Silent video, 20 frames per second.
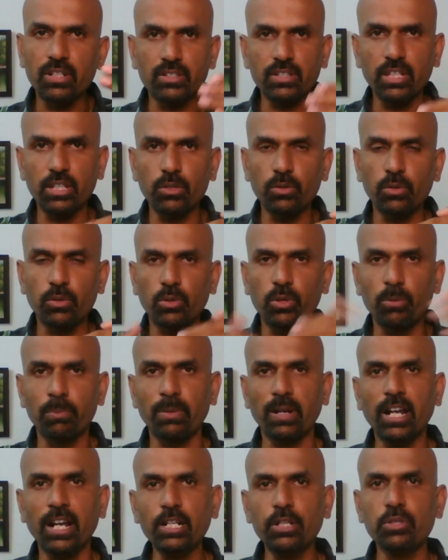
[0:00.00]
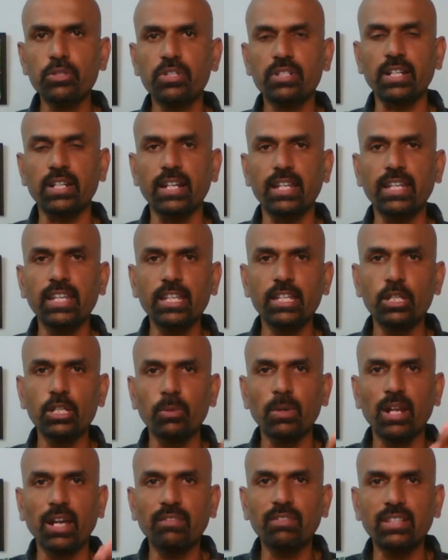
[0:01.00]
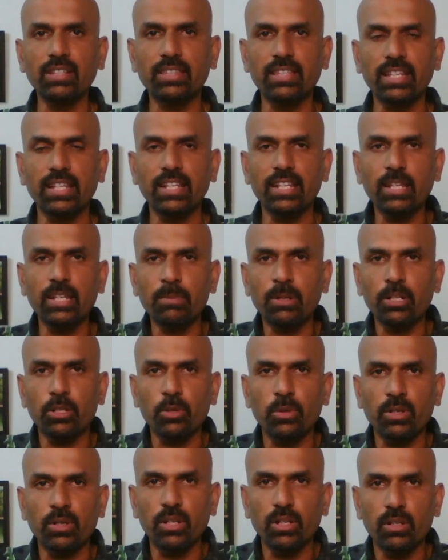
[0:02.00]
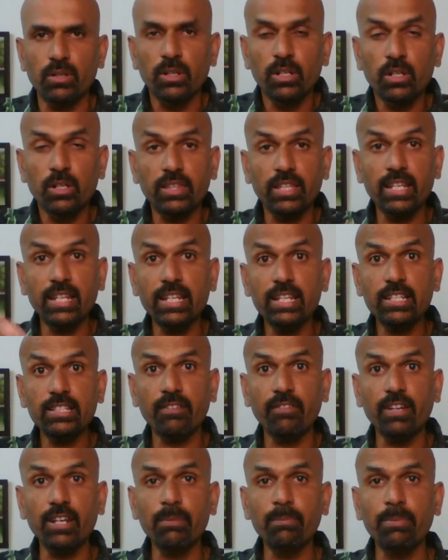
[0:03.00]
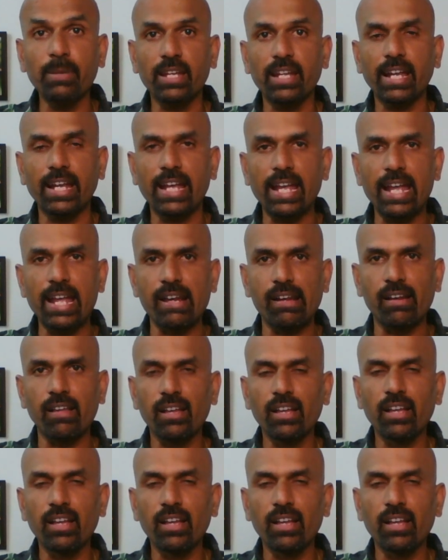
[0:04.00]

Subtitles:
See, you plan to study, you will have the theory, but your theory is a very big again.